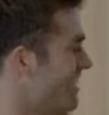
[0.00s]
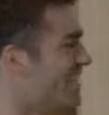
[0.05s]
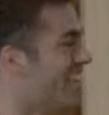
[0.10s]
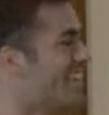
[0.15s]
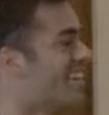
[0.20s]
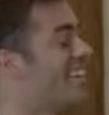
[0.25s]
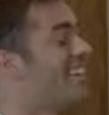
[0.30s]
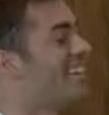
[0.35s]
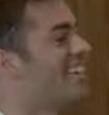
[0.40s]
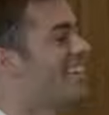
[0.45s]

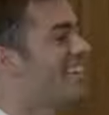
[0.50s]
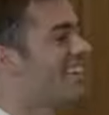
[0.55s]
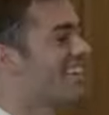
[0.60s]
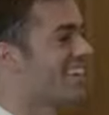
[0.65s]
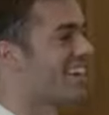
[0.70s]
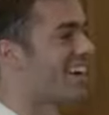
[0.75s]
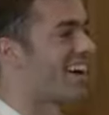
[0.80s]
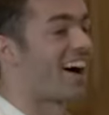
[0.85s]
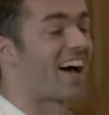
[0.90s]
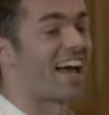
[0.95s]
scholars
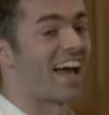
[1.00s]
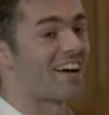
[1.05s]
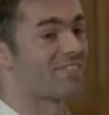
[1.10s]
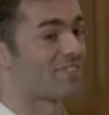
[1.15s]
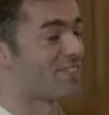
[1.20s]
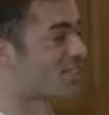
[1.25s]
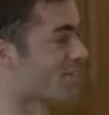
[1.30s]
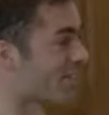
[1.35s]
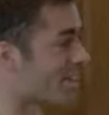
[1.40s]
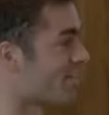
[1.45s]
who
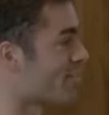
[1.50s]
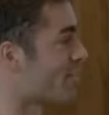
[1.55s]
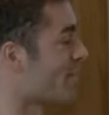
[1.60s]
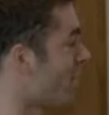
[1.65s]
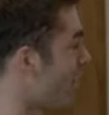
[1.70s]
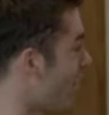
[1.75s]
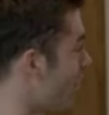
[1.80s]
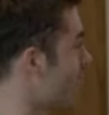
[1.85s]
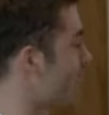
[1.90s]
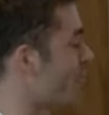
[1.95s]
helped me
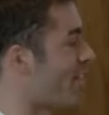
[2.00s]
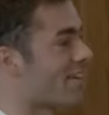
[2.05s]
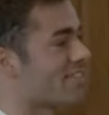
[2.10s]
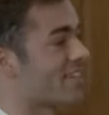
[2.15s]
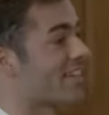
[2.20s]
settle in,